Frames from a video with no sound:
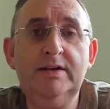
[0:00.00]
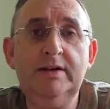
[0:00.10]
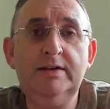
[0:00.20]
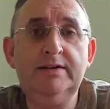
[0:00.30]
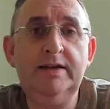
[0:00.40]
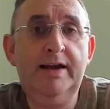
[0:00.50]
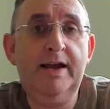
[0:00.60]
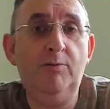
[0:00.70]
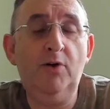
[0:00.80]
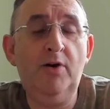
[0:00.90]
at
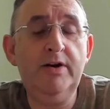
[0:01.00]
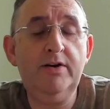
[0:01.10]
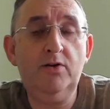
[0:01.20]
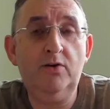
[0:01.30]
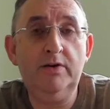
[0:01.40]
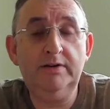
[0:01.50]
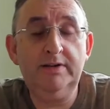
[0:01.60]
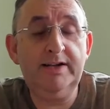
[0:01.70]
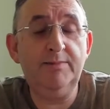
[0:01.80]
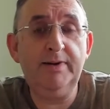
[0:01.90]
Help Lawyer or
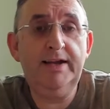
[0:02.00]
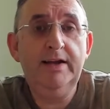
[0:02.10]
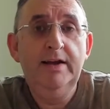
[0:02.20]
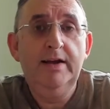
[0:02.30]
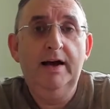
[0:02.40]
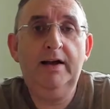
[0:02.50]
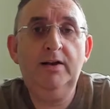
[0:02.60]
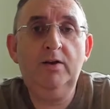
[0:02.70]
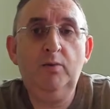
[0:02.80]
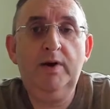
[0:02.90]
Legably,
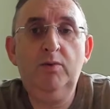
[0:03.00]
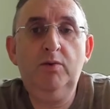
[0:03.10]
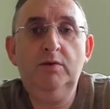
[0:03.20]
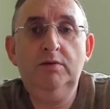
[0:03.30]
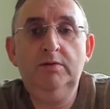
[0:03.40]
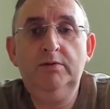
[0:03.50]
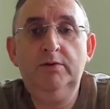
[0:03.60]
and we will,